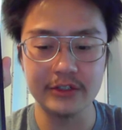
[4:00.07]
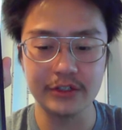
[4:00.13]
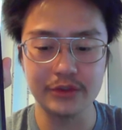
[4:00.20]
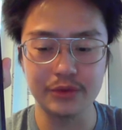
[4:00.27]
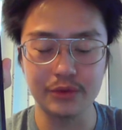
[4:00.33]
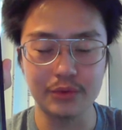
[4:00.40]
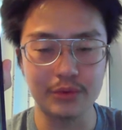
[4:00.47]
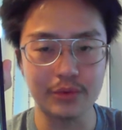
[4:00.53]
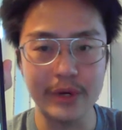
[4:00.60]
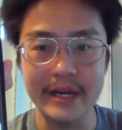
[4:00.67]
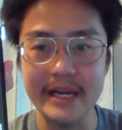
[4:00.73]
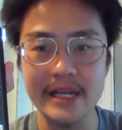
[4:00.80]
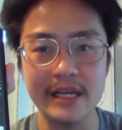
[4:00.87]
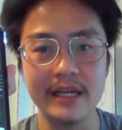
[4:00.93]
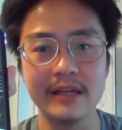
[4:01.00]
just
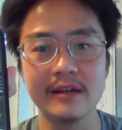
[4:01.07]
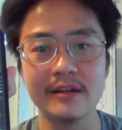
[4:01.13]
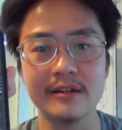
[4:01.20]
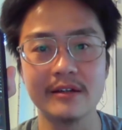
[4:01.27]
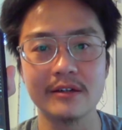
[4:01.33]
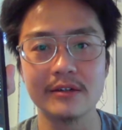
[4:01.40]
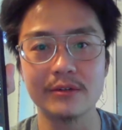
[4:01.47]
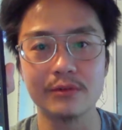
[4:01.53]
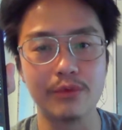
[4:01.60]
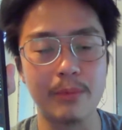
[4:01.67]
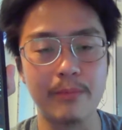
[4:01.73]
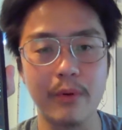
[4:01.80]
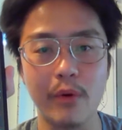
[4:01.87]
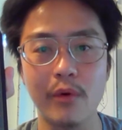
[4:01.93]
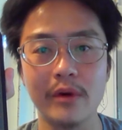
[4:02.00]
reading
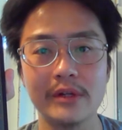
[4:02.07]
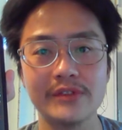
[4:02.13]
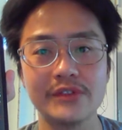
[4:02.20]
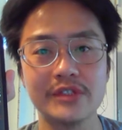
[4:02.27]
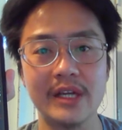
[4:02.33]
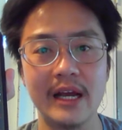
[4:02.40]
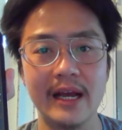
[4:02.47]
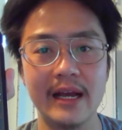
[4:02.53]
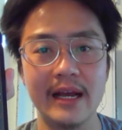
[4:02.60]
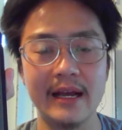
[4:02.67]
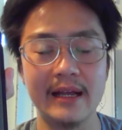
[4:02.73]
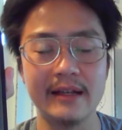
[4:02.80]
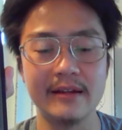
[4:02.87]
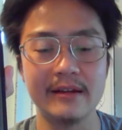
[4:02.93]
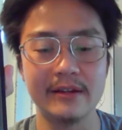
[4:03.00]
reports
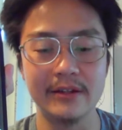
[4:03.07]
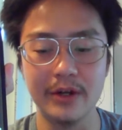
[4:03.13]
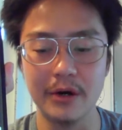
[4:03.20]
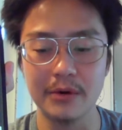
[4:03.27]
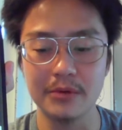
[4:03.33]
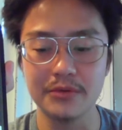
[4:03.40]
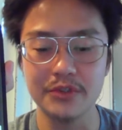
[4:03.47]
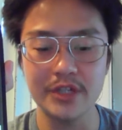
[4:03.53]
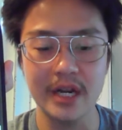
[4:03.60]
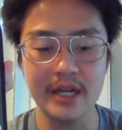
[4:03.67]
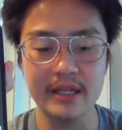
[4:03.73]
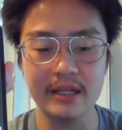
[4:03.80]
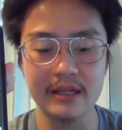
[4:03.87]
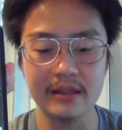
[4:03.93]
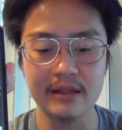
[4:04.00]
and you know
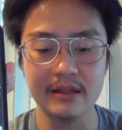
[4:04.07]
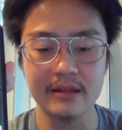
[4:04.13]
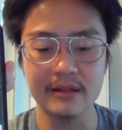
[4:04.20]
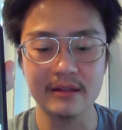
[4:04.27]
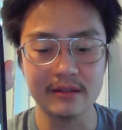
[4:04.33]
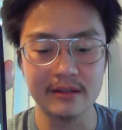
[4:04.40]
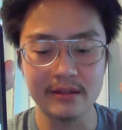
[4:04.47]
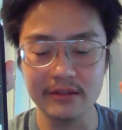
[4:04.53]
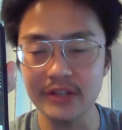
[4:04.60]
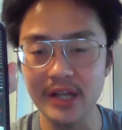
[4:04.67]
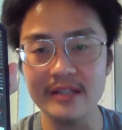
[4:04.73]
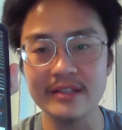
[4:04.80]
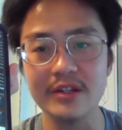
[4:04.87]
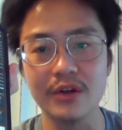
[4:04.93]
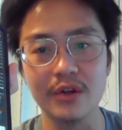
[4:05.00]
checking the the
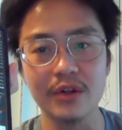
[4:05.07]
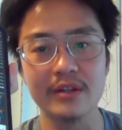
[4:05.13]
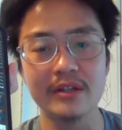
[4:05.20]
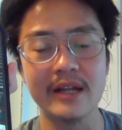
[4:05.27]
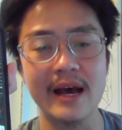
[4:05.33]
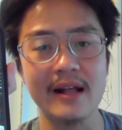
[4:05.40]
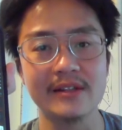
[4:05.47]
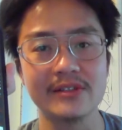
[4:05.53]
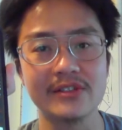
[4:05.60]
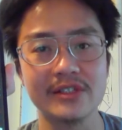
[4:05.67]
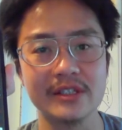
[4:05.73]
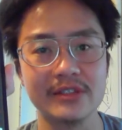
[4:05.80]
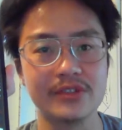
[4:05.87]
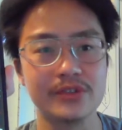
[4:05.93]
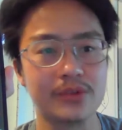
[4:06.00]
technical
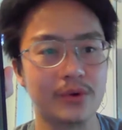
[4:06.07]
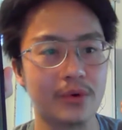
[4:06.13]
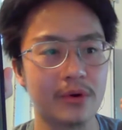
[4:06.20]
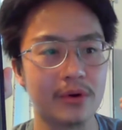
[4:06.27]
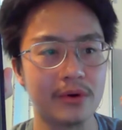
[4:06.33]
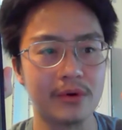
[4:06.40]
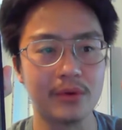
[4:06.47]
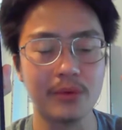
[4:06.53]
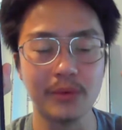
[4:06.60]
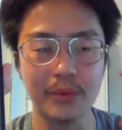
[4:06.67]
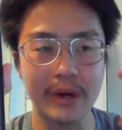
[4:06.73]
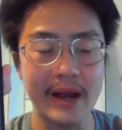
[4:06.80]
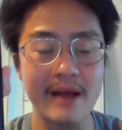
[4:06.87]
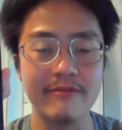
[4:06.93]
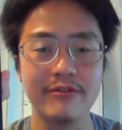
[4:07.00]
analysis or
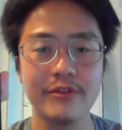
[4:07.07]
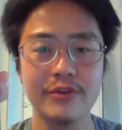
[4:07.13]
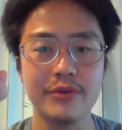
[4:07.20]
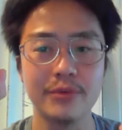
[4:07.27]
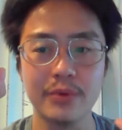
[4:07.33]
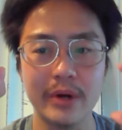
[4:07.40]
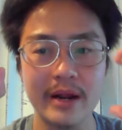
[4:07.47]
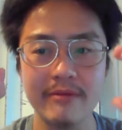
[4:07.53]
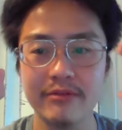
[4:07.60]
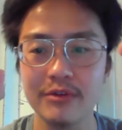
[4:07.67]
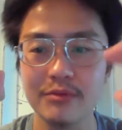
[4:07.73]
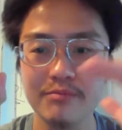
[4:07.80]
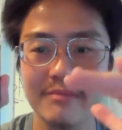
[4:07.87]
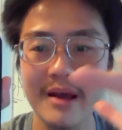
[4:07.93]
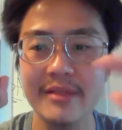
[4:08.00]
whatever
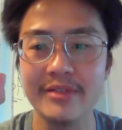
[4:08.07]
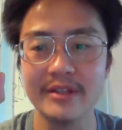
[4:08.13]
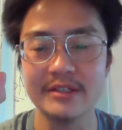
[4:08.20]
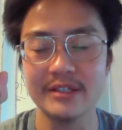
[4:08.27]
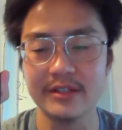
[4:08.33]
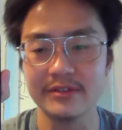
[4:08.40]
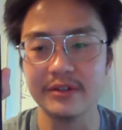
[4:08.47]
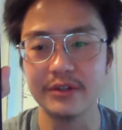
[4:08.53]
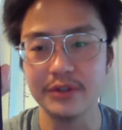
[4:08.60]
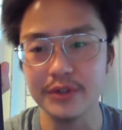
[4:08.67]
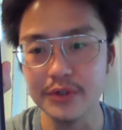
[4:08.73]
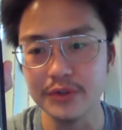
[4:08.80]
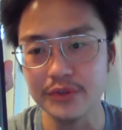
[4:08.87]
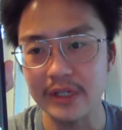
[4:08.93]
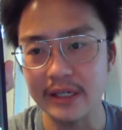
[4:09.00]
whatever methods that they're
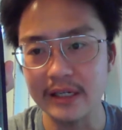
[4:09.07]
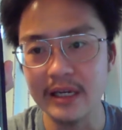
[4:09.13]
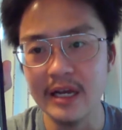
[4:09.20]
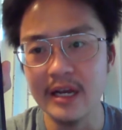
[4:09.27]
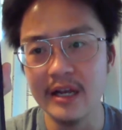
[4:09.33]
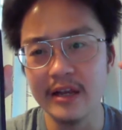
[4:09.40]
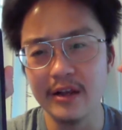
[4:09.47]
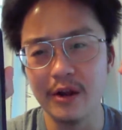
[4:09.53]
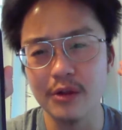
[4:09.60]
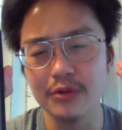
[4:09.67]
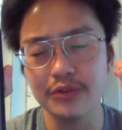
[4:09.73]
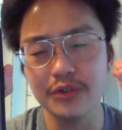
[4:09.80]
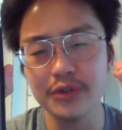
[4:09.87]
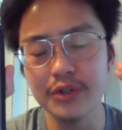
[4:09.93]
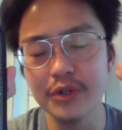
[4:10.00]
using you know
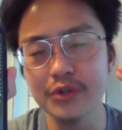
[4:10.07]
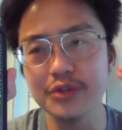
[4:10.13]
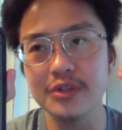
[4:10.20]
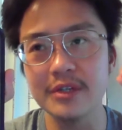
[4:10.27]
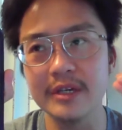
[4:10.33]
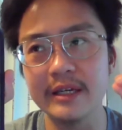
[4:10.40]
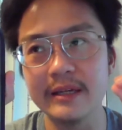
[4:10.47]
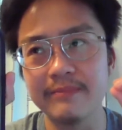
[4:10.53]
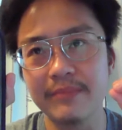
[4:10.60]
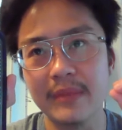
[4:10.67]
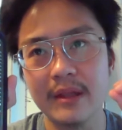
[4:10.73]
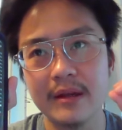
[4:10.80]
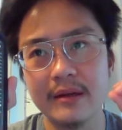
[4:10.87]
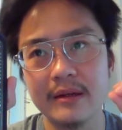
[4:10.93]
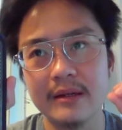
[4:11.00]
those are usually
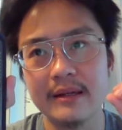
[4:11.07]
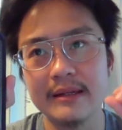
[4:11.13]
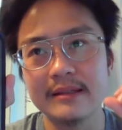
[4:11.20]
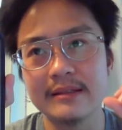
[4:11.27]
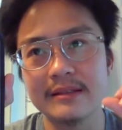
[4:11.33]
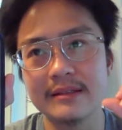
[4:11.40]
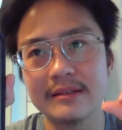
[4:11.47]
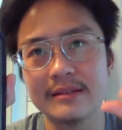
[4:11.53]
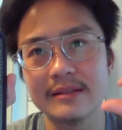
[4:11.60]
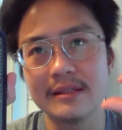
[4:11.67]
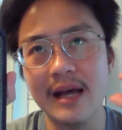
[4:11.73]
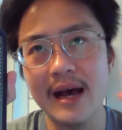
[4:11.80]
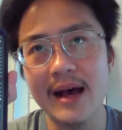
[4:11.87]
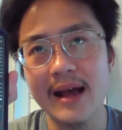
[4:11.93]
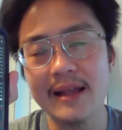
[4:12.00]

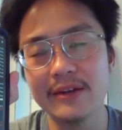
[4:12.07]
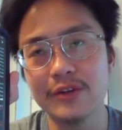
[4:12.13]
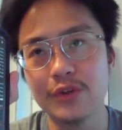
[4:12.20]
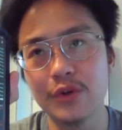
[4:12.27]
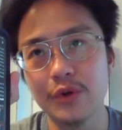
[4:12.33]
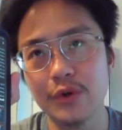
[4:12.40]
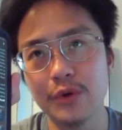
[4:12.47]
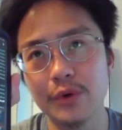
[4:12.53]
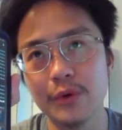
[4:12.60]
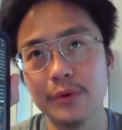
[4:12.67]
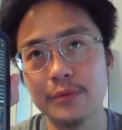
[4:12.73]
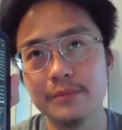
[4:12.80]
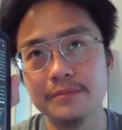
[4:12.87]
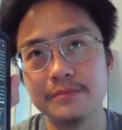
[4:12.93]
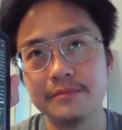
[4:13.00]
tied
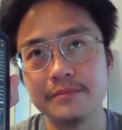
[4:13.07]
to